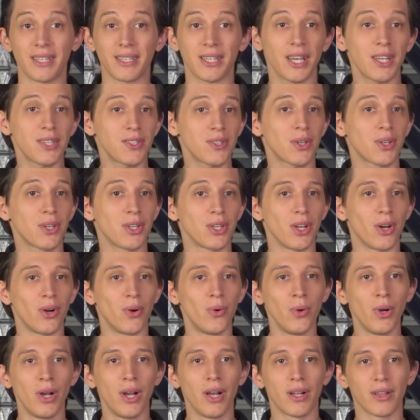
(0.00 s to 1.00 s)
In case you don't
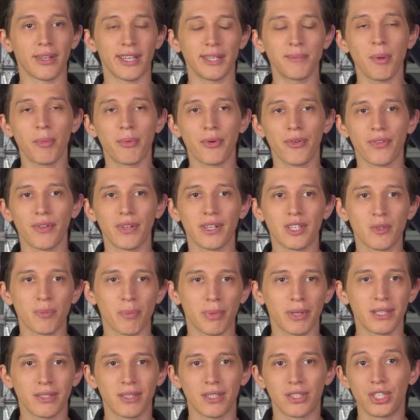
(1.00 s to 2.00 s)
know, let me briefly
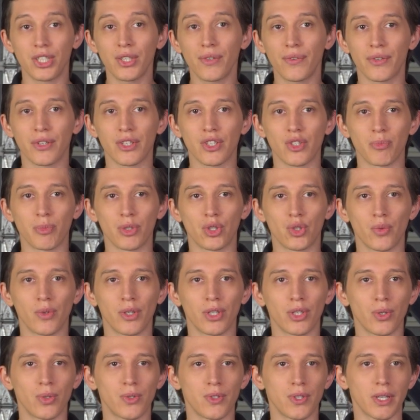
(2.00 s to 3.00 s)
explain the difference
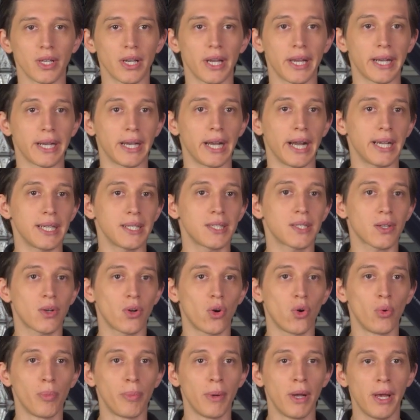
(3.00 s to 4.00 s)
between using a guide
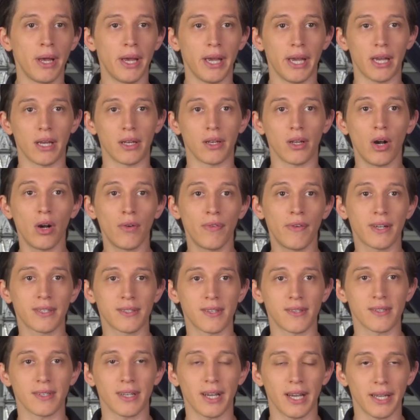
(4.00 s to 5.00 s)
scope and
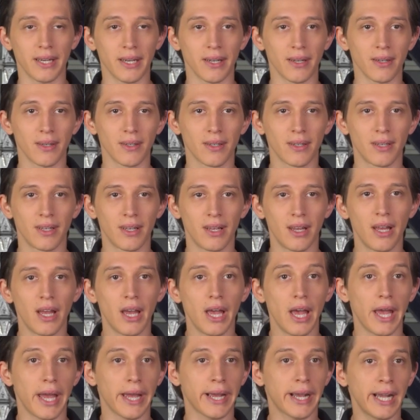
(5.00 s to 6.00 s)
off-axis guiding.
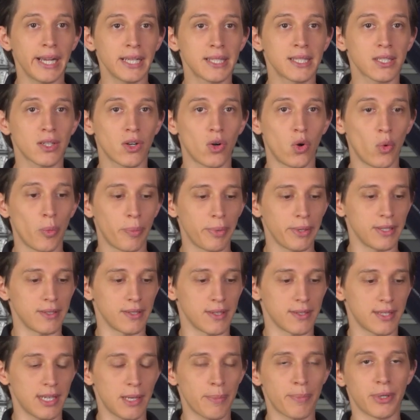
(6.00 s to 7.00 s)
A guide scope is
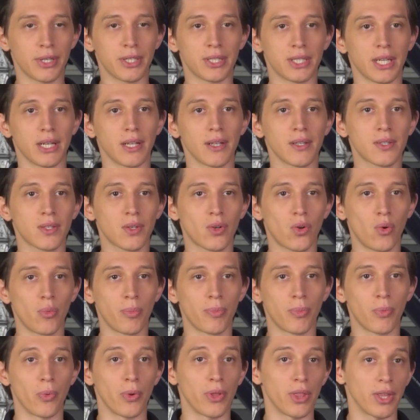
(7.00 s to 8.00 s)
a separate
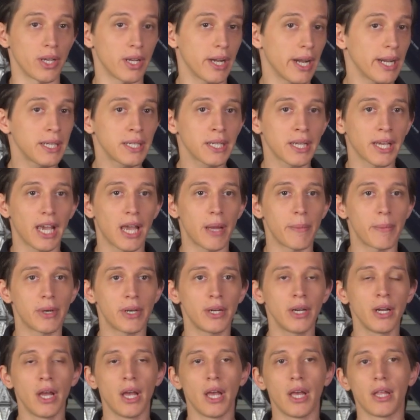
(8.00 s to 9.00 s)
telescope with a guide
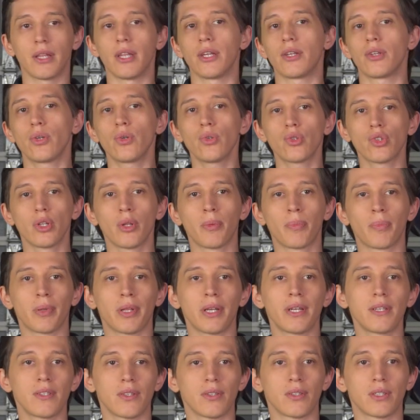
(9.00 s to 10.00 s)
camera that usually
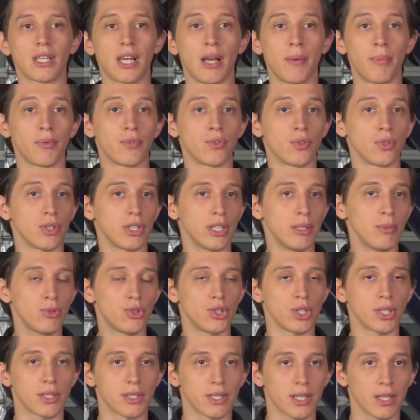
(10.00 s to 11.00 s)
plays on top of your
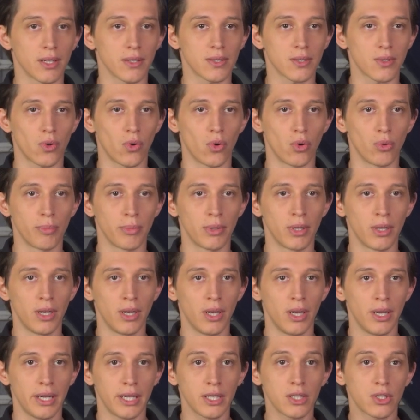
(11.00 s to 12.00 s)
imaging telescope.
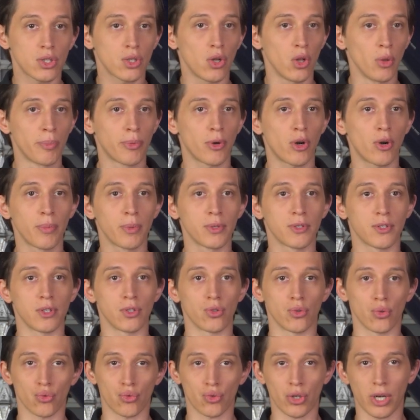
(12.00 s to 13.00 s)
Its sole purpose
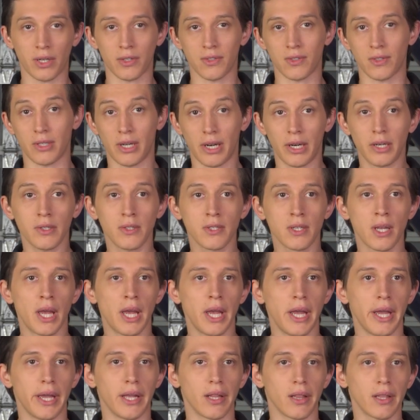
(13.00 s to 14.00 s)
is to track stars
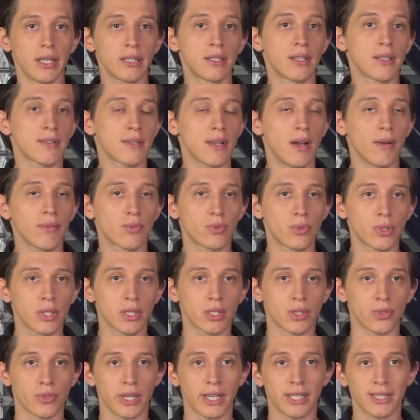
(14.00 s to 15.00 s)
and let the software
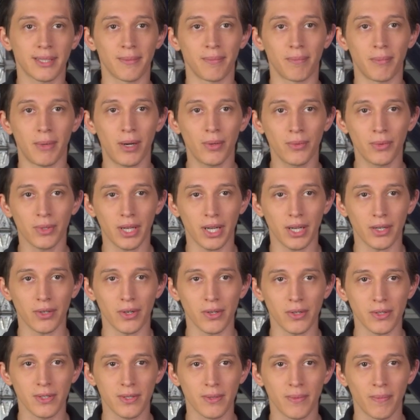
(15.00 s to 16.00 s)
correct mount
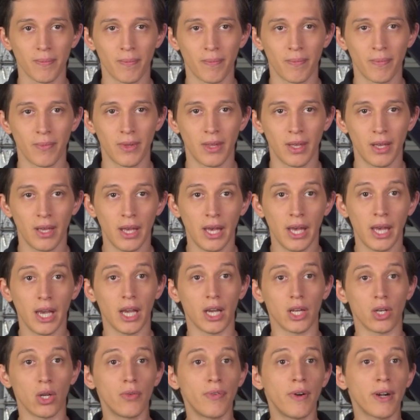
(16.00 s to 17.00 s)
errors.
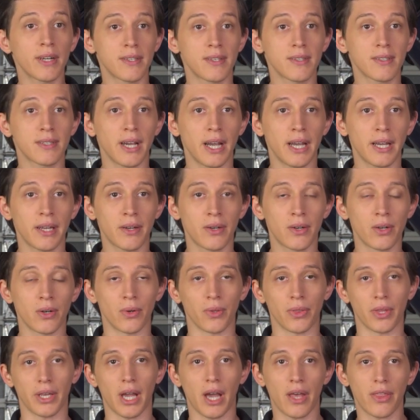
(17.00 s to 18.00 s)
An off-axis guider,
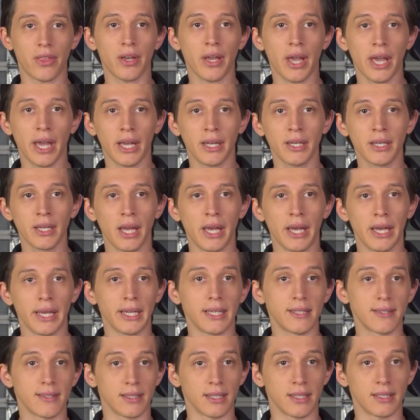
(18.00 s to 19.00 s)
on the other hand,
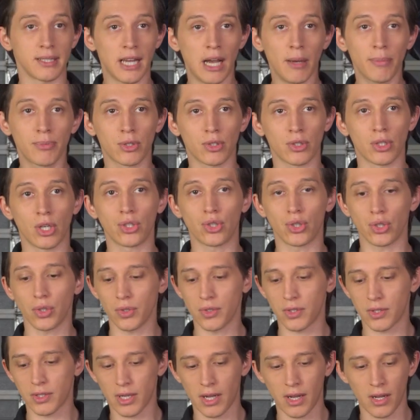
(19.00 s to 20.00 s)
is an adapter that you
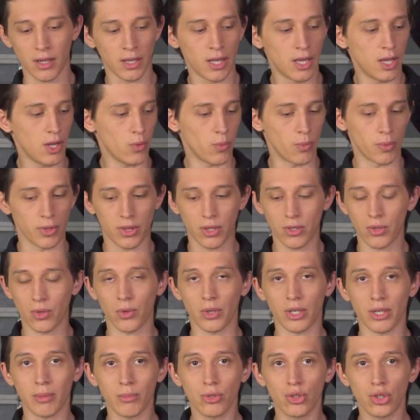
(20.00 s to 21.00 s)
install within
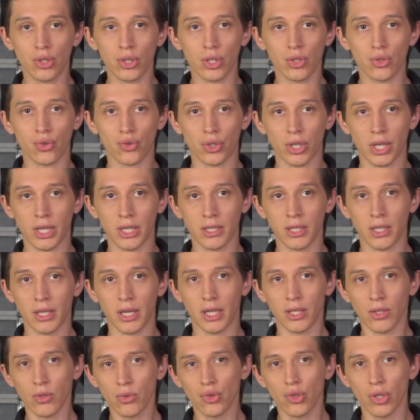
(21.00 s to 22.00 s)
your imaging train
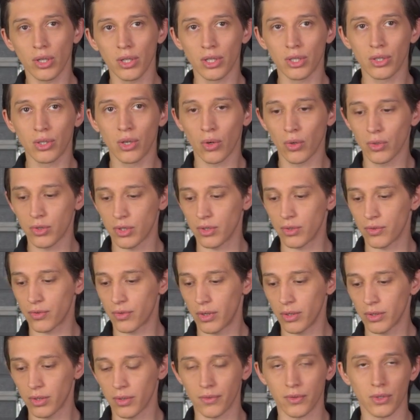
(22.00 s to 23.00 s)
and usually it goes in
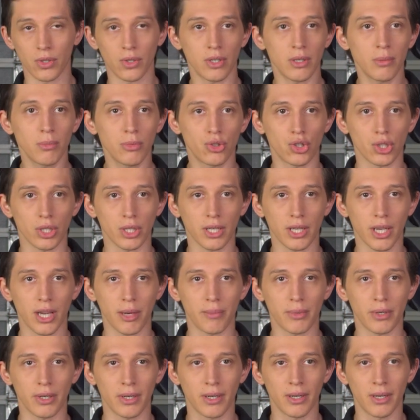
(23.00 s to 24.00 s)
front of your imaging
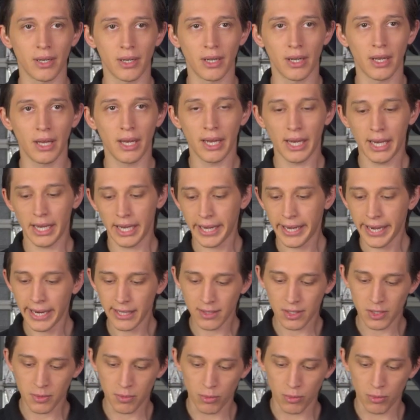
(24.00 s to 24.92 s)
camera. It has a